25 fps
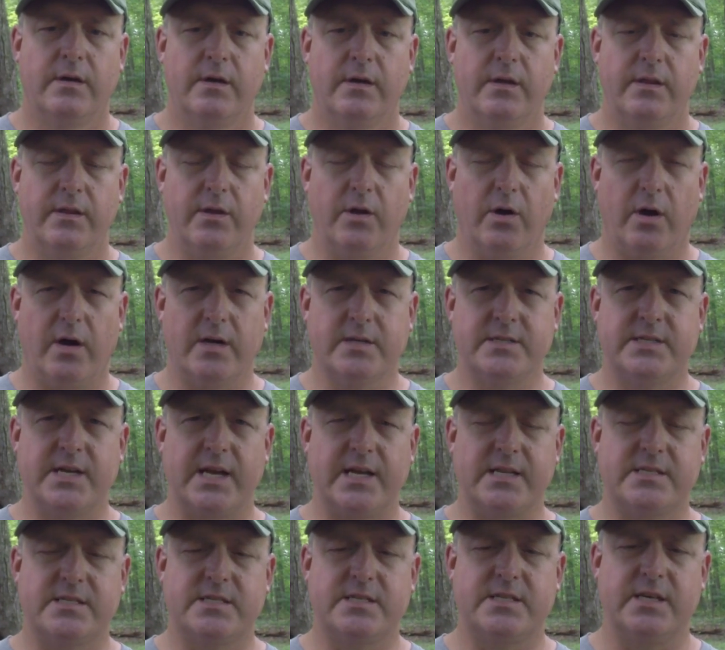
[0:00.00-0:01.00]
The
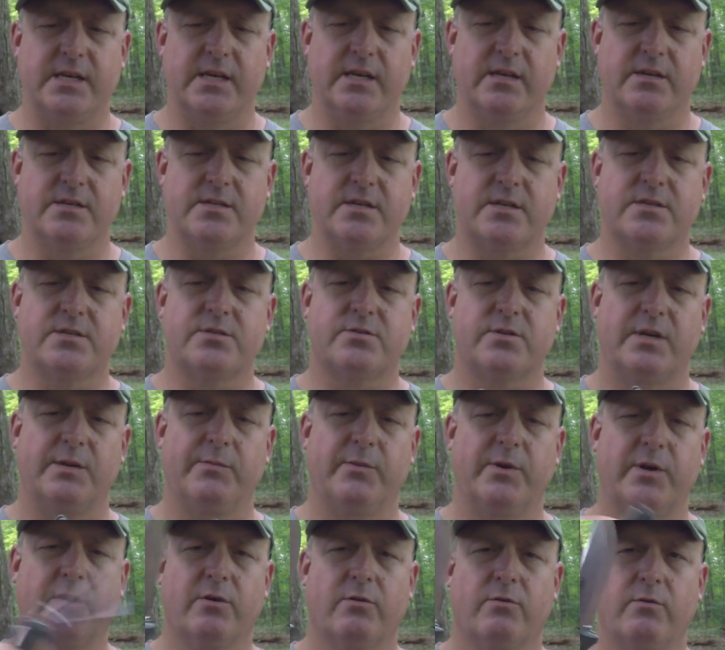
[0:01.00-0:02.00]
Aussate steel is
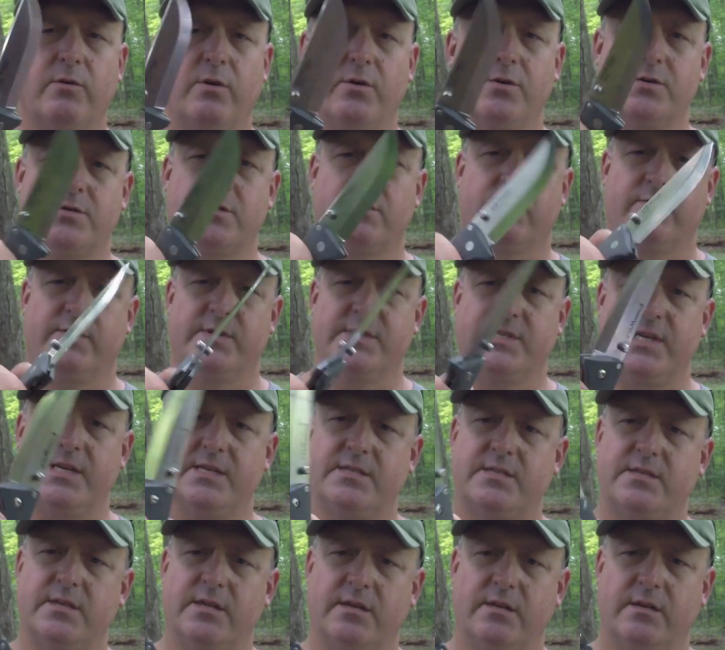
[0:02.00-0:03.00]
extremely corrosion
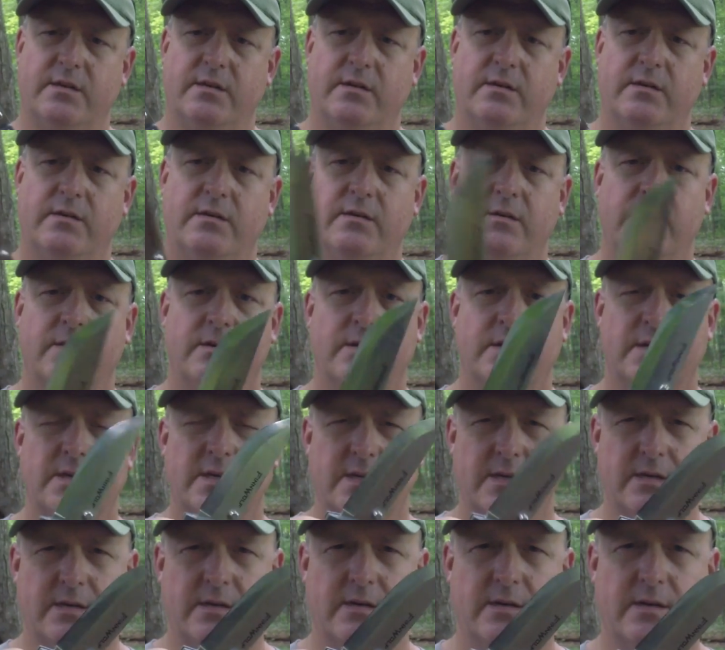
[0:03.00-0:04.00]
resistant.
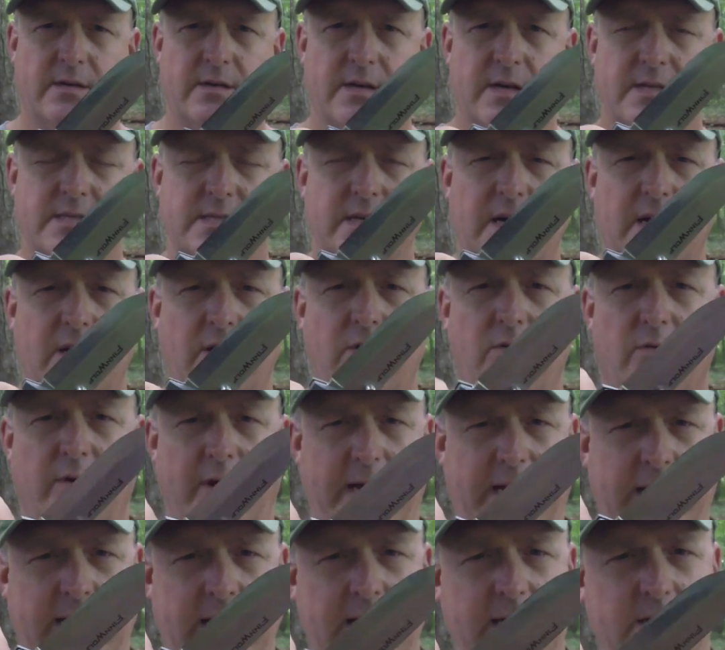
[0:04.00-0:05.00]
It's got
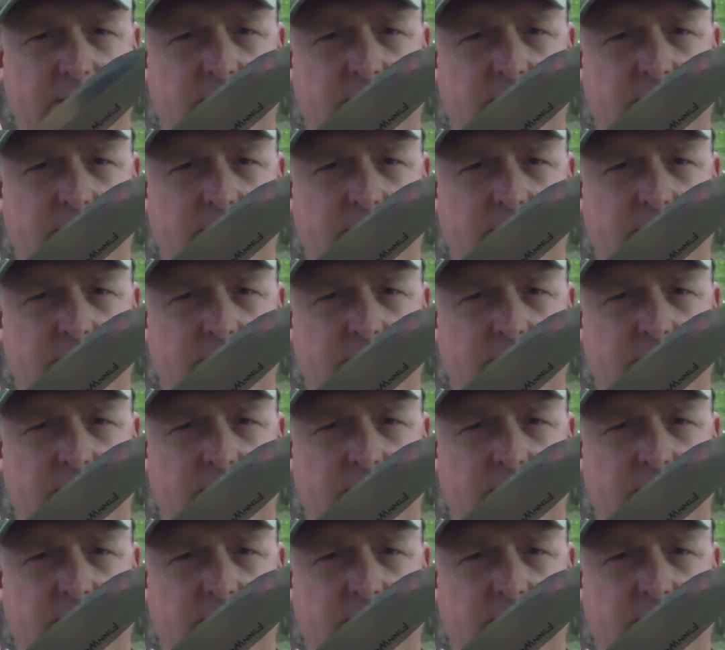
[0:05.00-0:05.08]
great heat